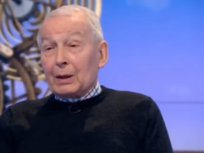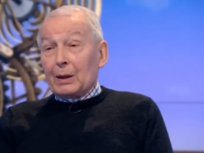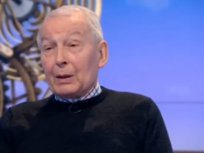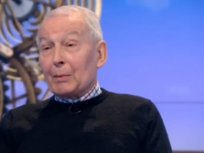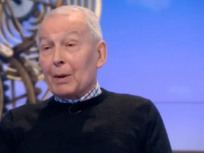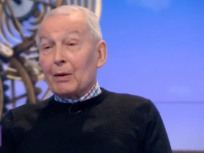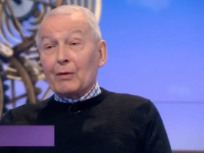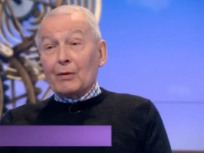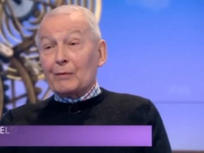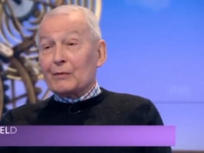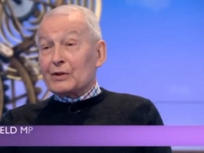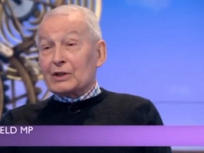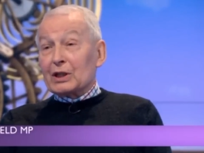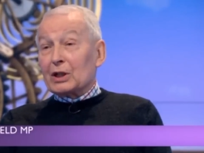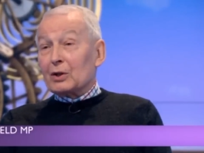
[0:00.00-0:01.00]
I'm
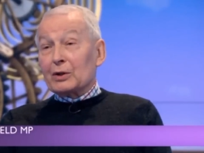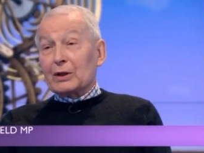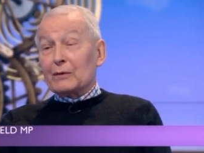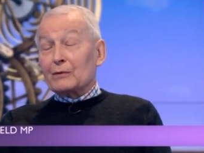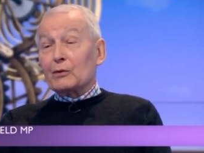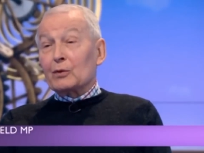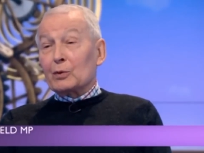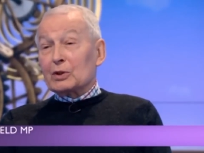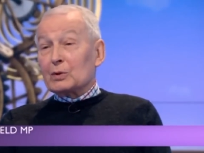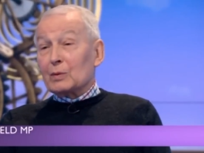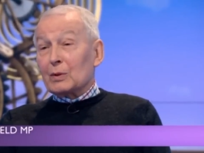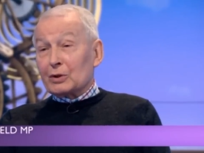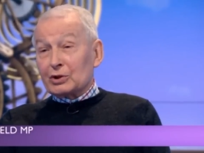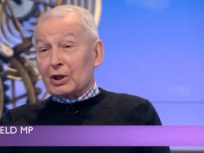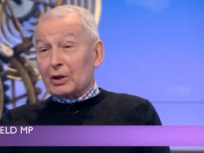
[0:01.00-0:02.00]
obviously looking forward to
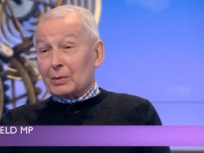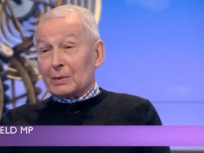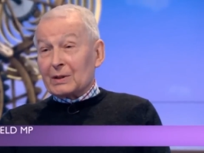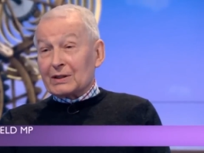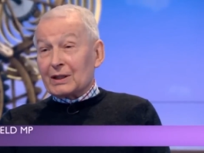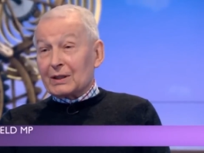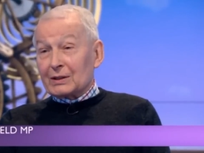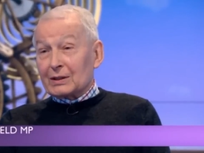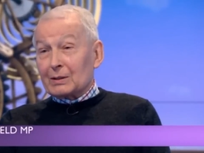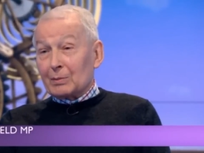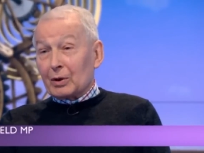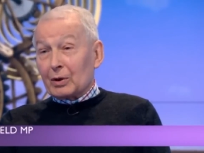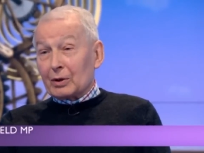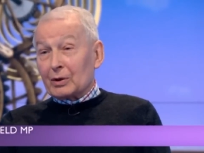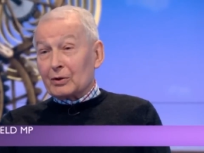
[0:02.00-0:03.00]
what Jeremy says
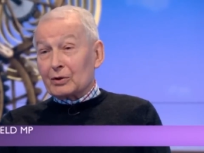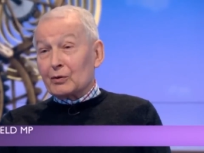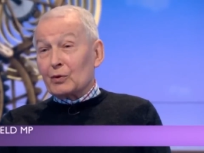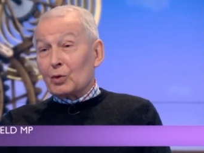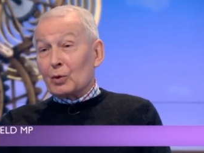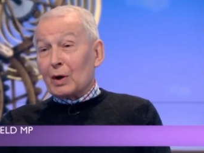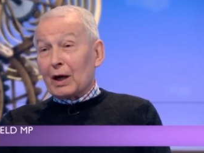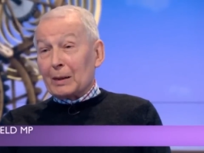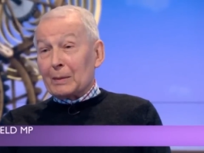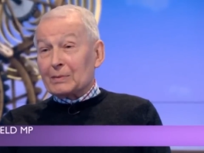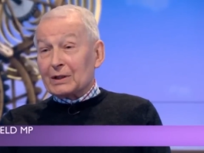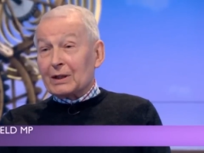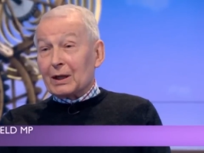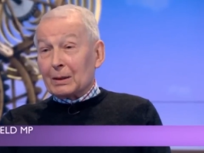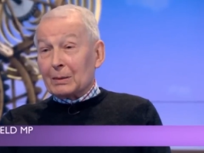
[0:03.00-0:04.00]
tomorrow, because you've all
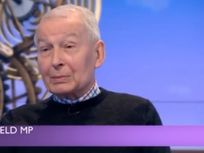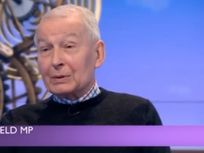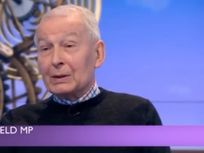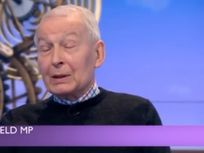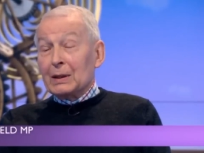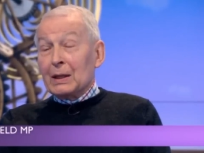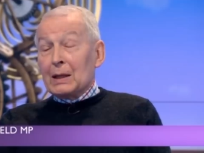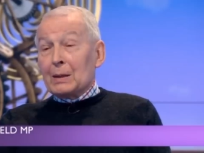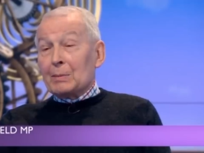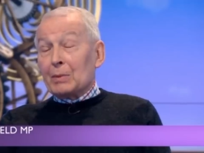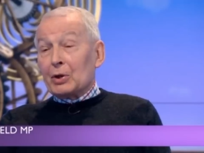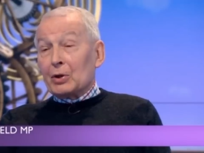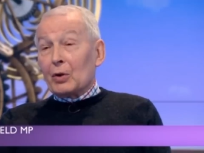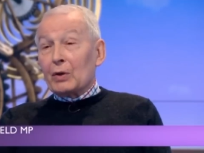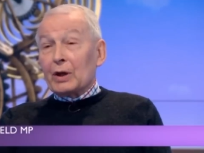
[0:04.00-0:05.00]
hyped it up.
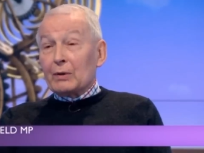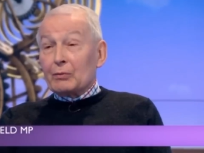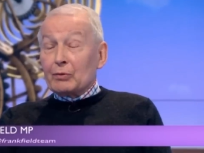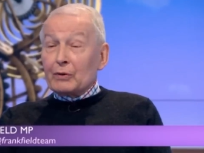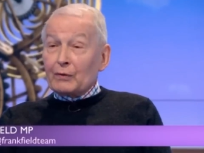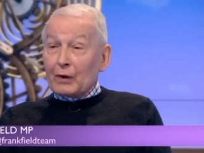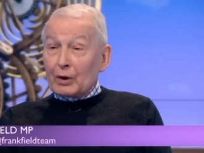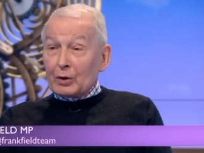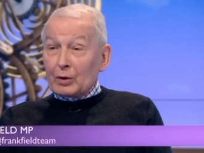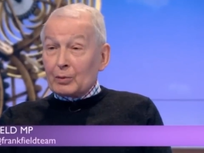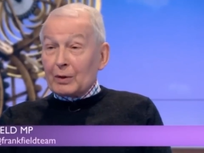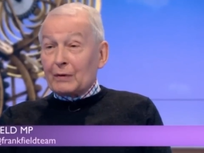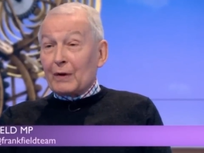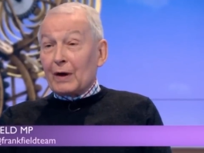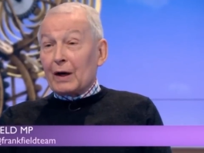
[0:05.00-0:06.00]
But on every vote
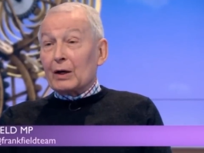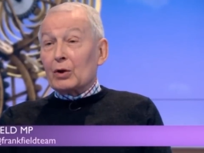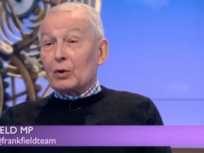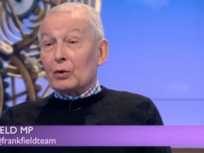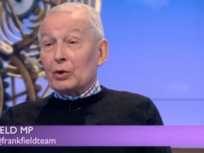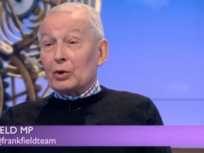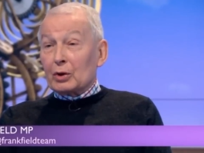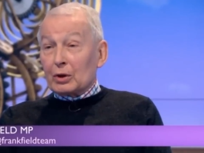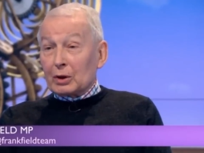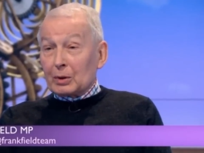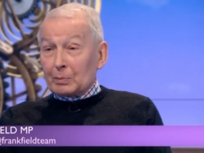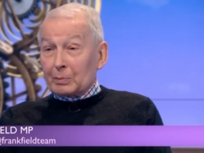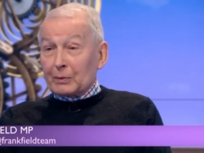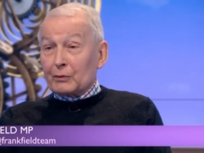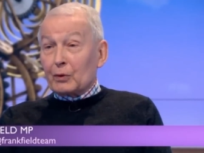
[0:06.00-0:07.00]
we've had on
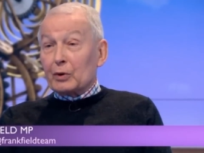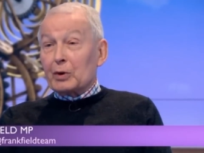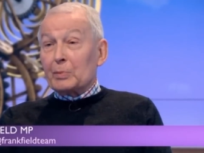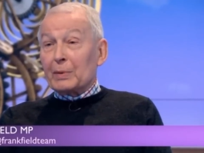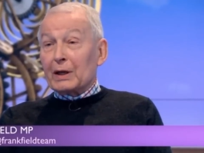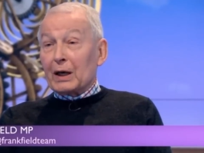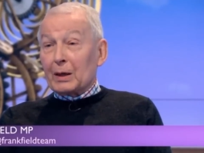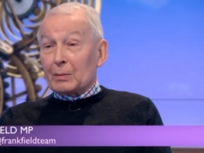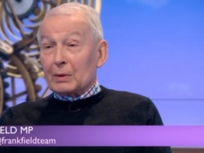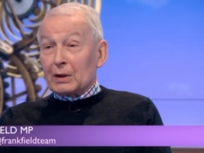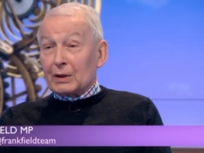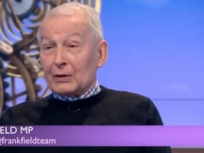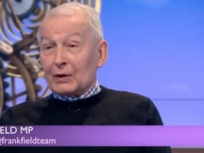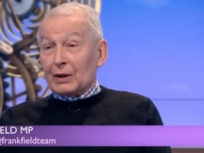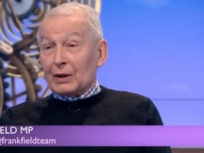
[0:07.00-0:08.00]
Europe before he became
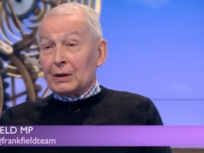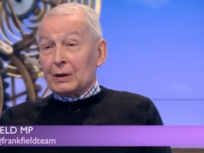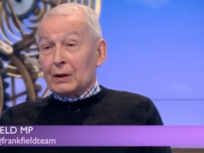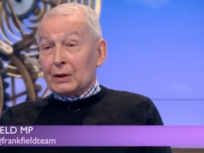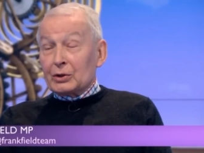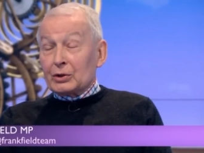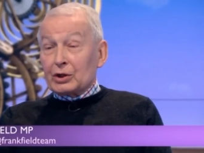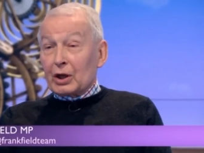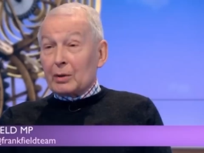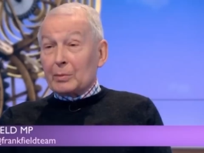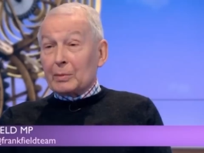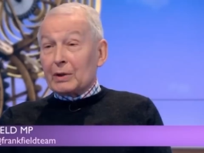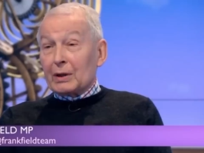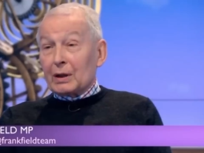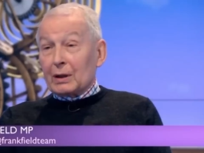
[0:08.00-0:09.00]
leader,
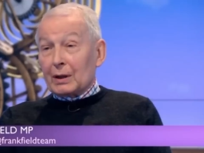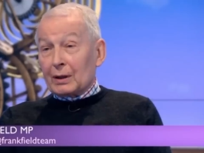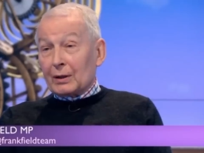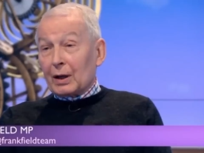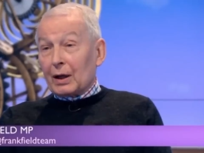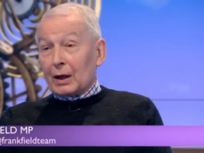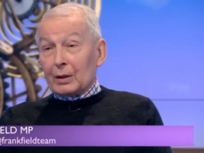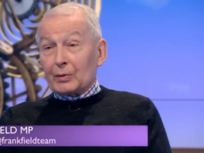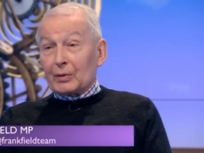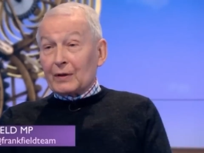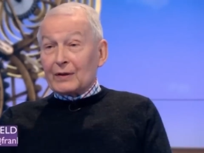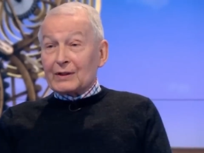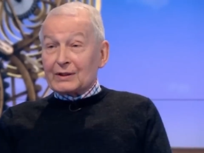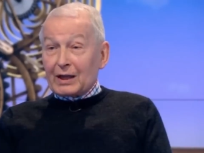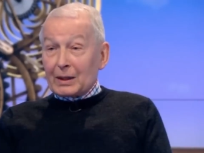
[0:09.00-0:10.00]
Jeremy and I were
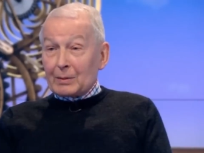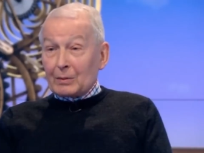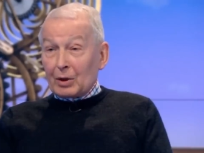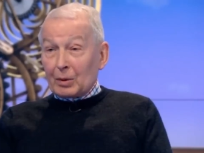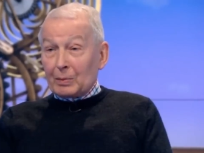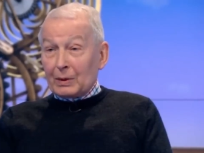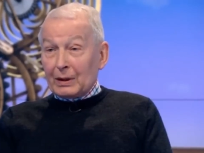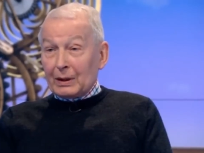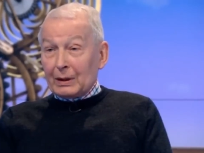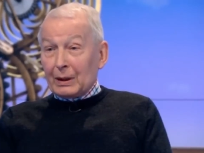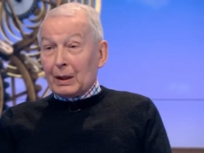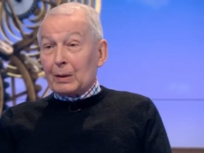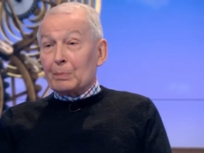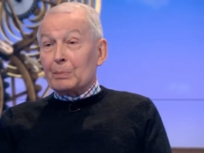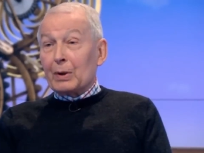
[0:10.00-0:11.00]
in the same lobby
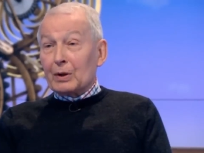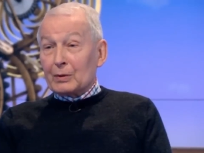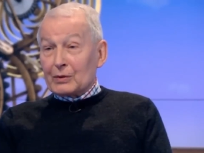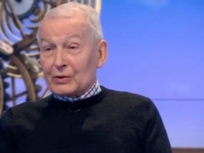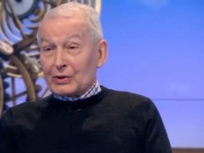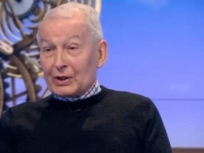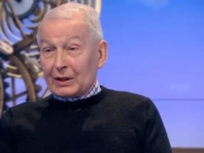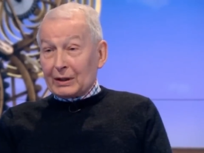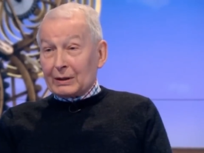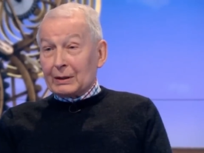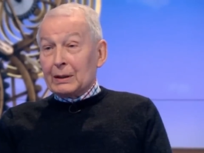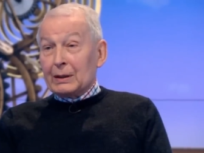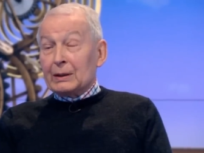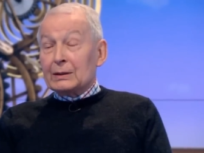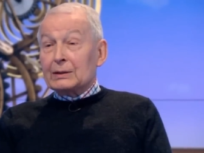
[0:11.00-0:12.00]
opposing,